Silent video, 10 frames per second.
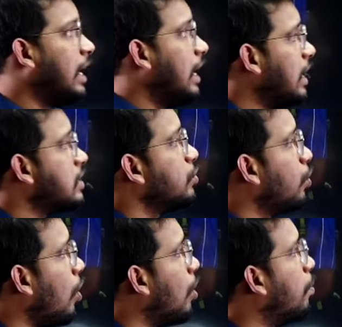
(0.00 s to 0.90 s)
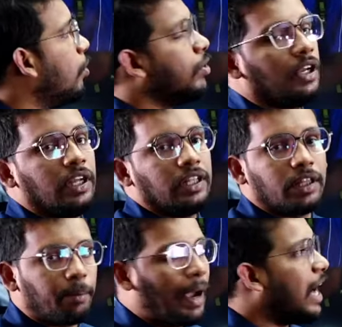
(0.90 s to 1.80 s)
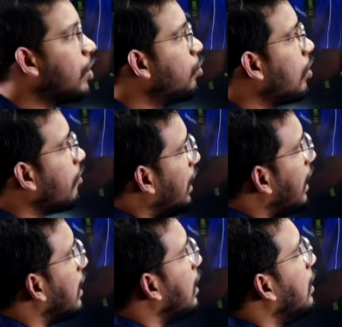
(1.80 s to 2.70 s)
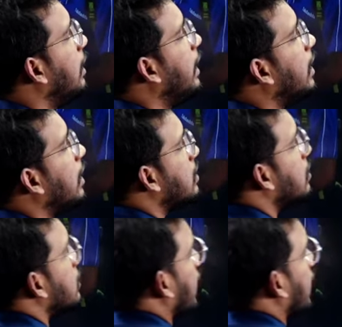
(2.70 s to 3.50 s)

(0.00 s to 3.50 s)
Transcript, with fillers: let's know about the background of Indian International